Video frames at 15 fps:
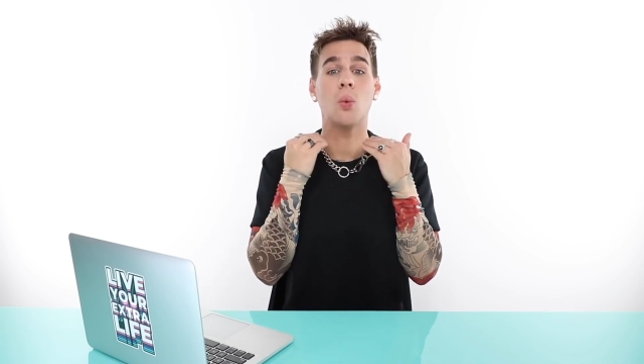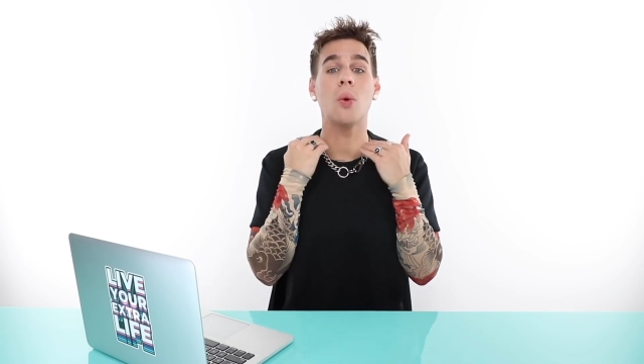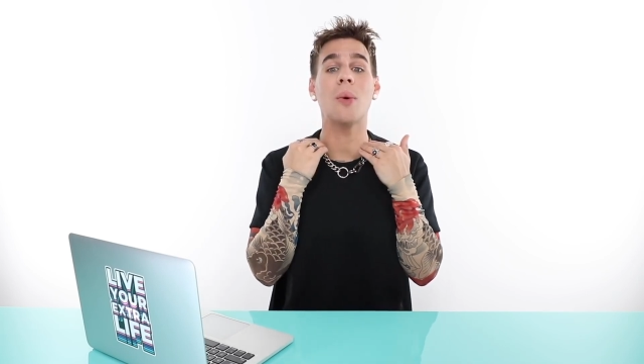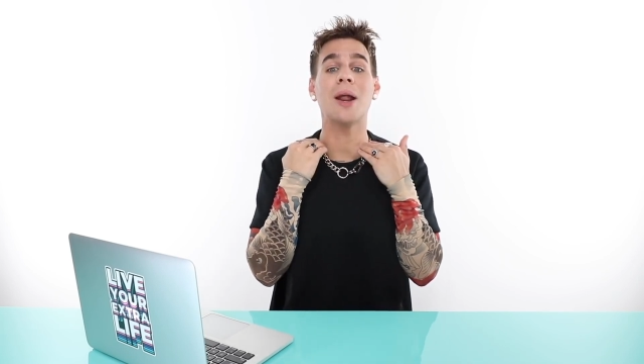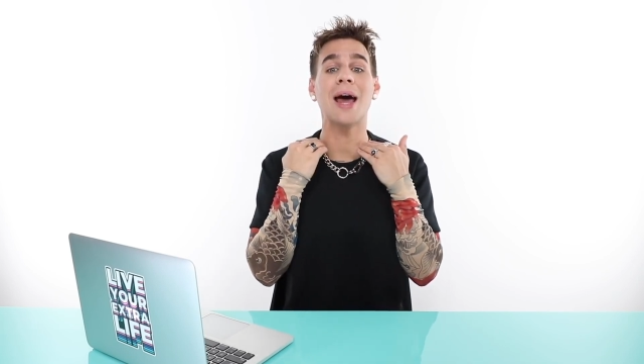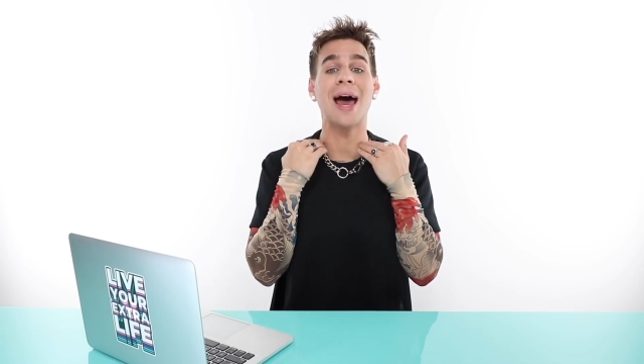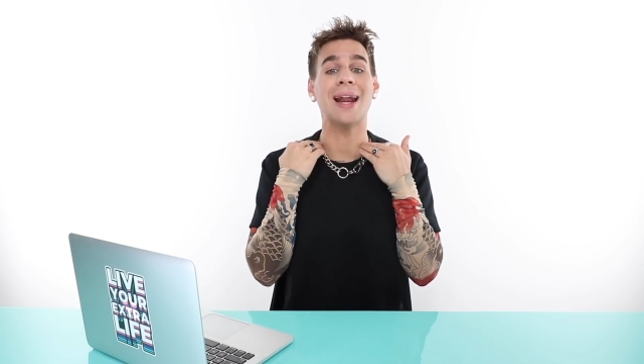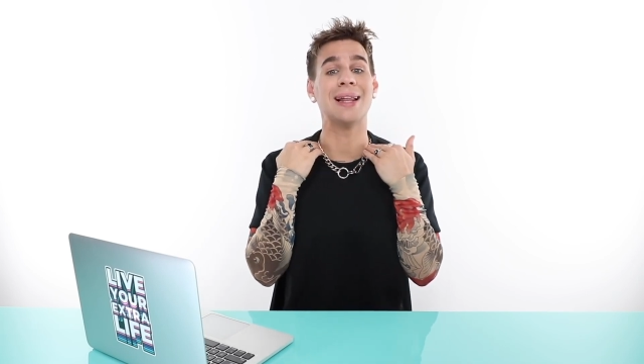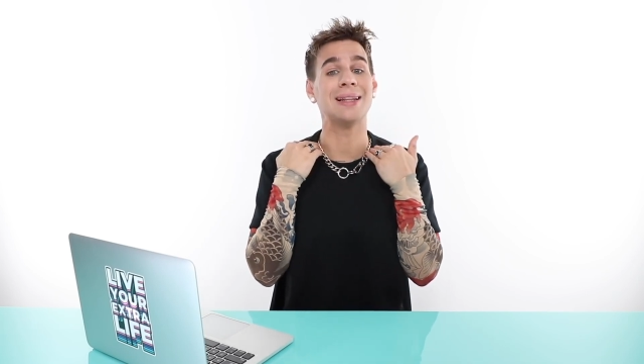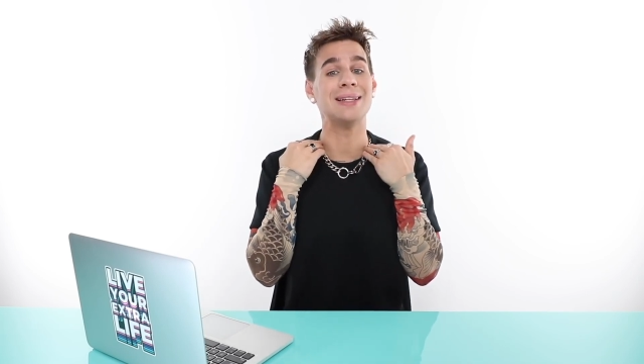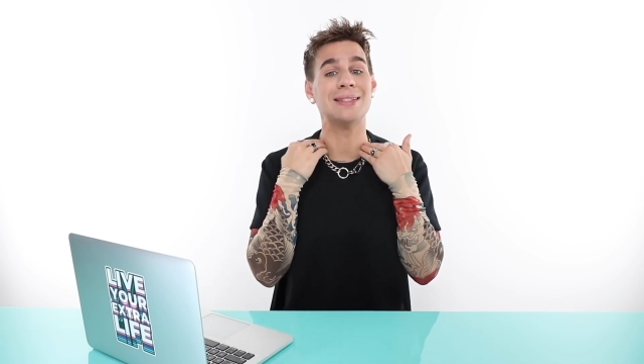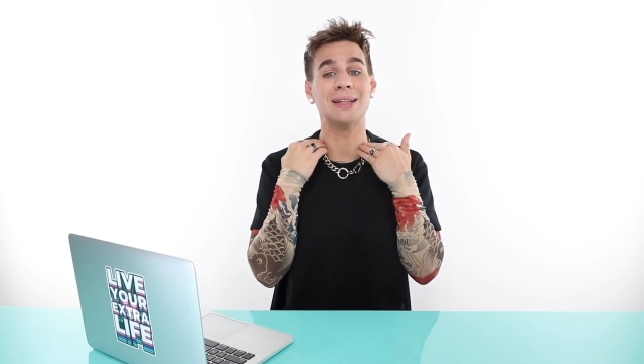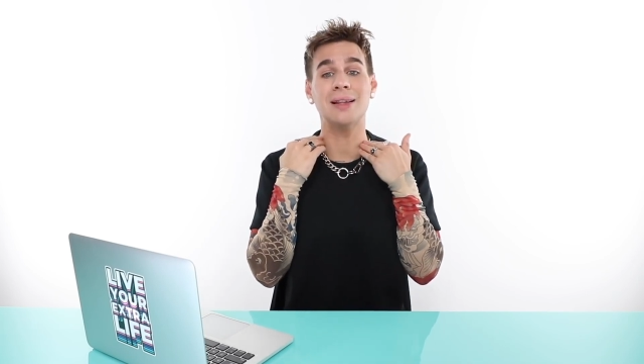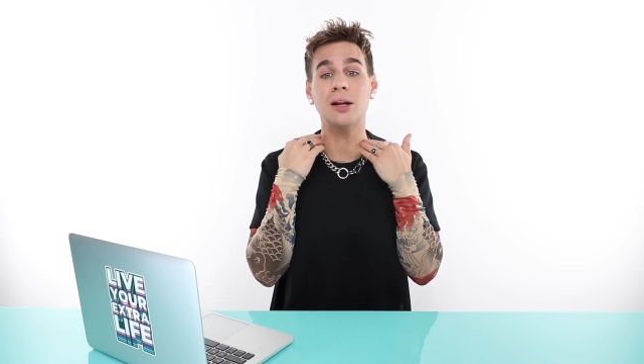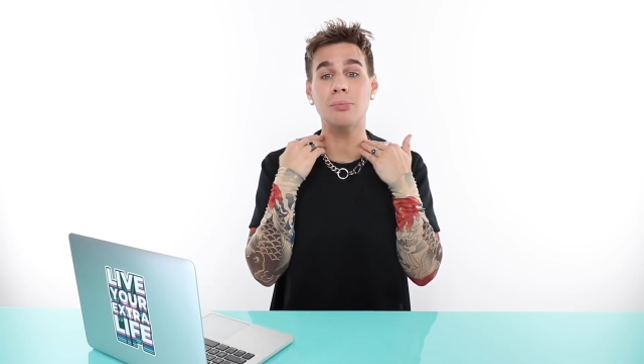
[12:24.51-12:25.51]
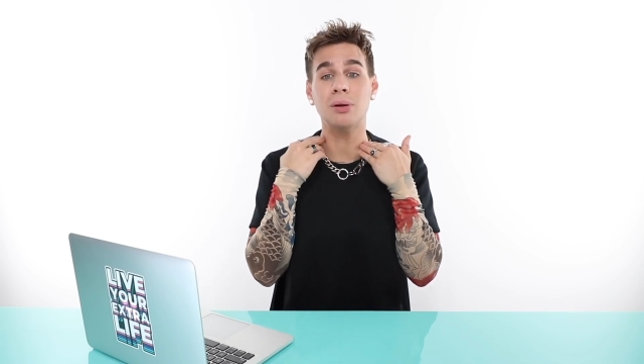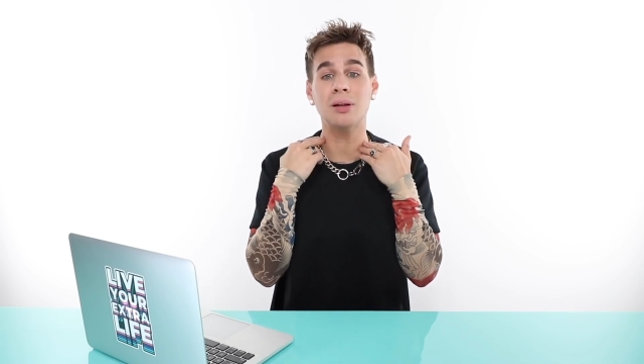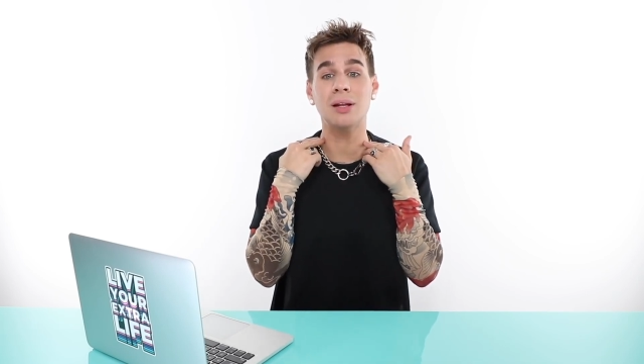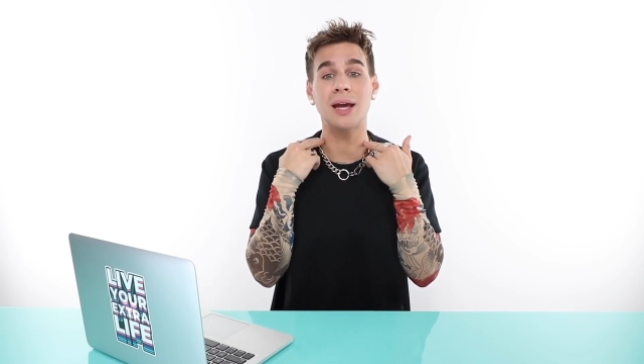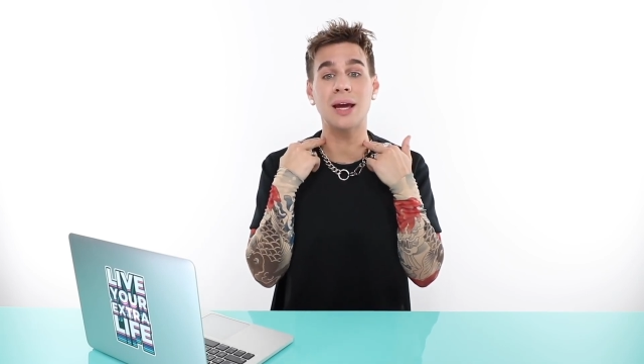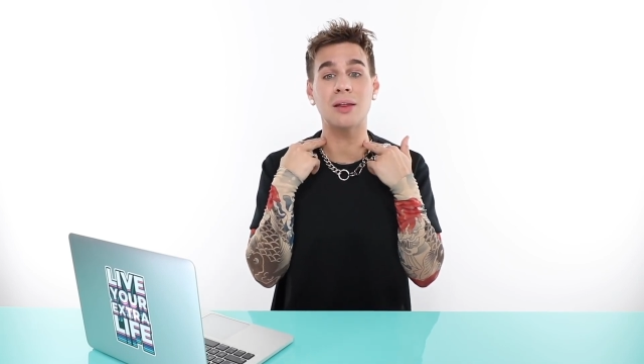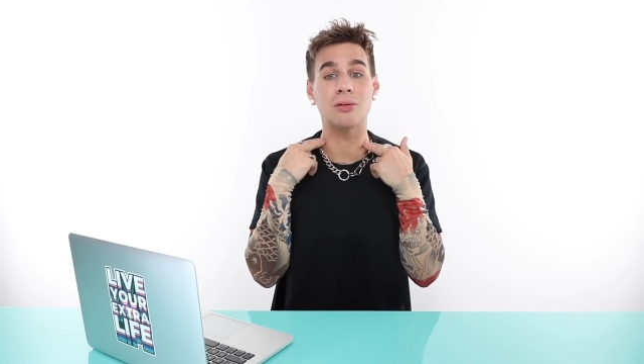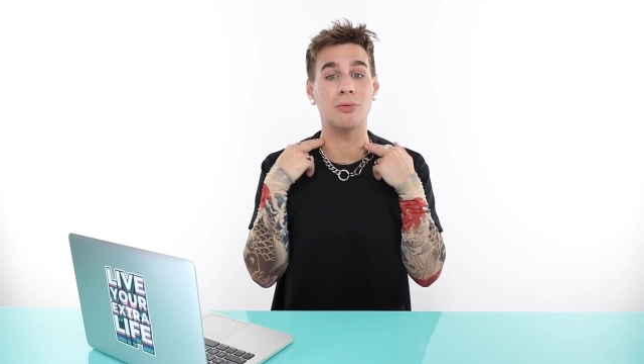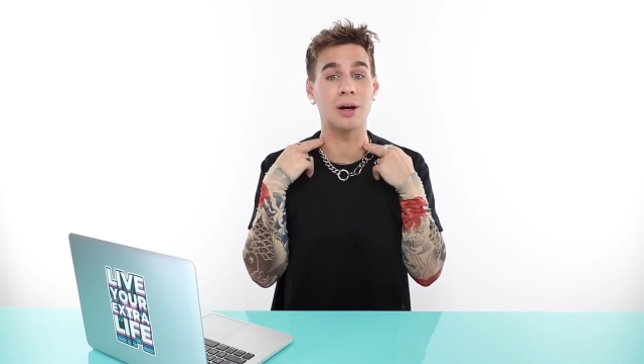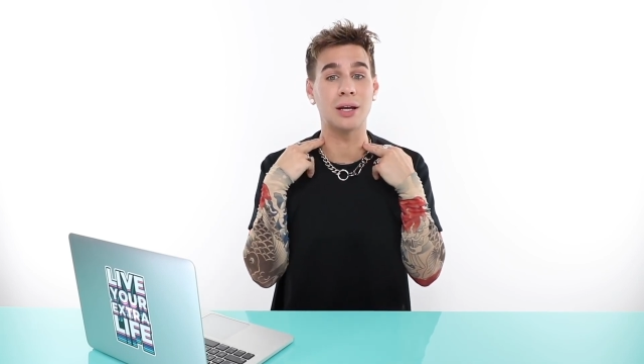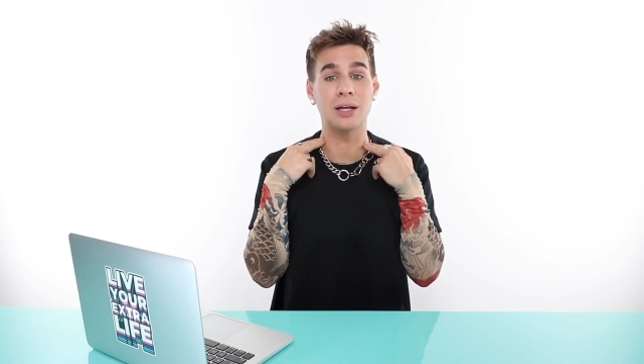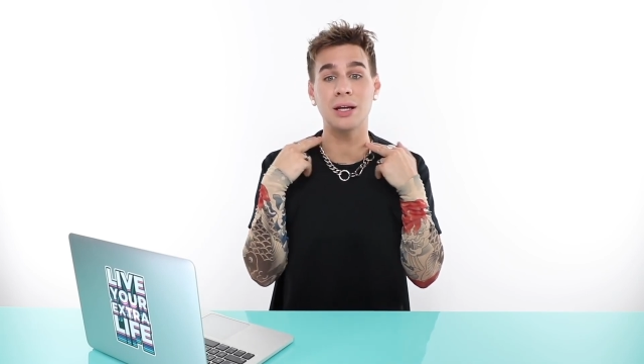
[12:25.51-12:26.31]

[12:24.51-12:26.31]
We wanna add at least a little bit of length right